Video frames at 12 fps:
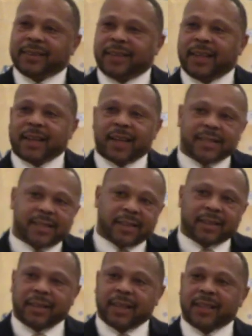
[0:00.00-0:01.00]
Then I set
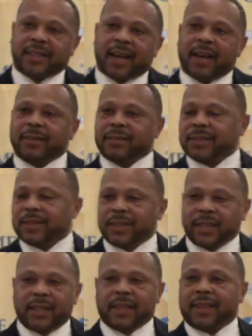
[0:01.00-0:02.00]
her lunch out so
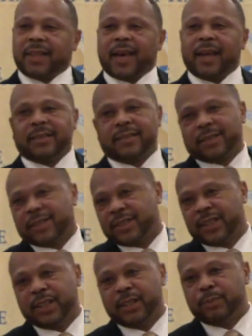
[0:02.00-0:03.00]
she can get that. Because
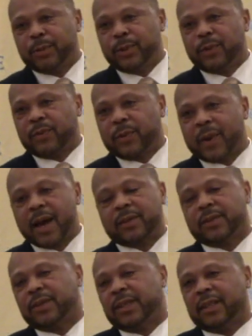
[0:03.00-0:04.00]
she couldn't move
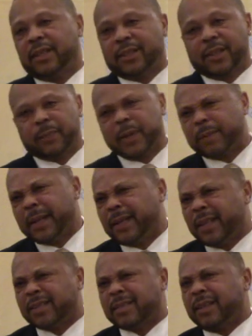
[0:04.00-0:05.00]
around too good. Go pick my
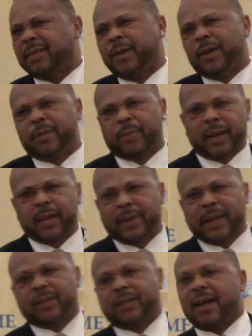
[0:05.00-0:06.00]
niece up, bring her
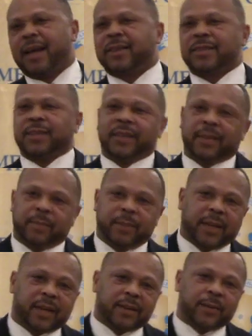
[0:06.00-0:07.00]
back to the house.
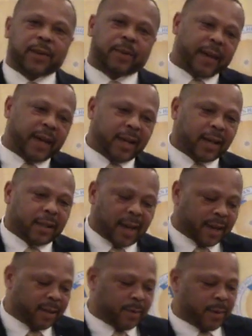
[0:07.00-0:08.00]
Be at work by 8
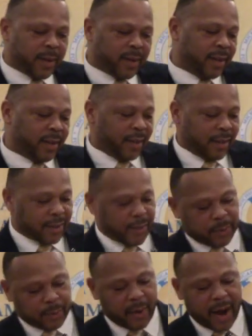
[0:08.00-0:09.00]
o'clock in the morning.
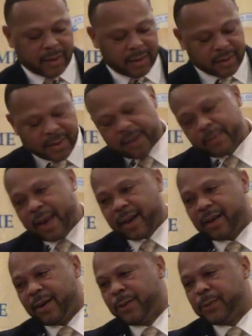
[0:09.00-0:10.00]
Go to practice, come
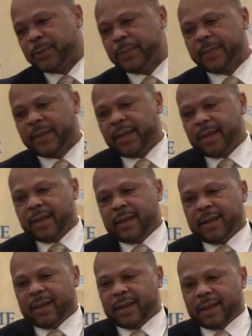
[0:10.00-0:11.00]
back home.
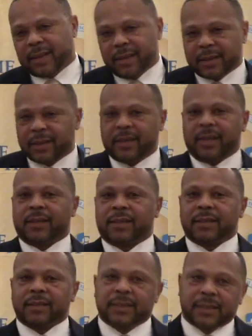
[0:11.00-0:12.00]
Cook her
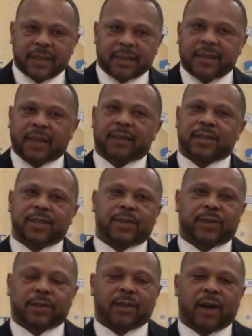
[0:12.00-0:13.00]
dinner, sit there, listen
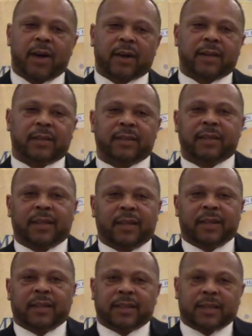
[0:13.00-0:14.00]
to her talk. And
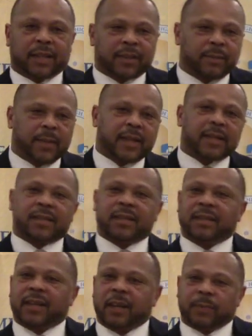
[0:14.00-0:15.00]
take her
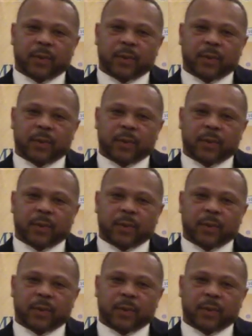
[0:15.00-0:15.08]
medicine, help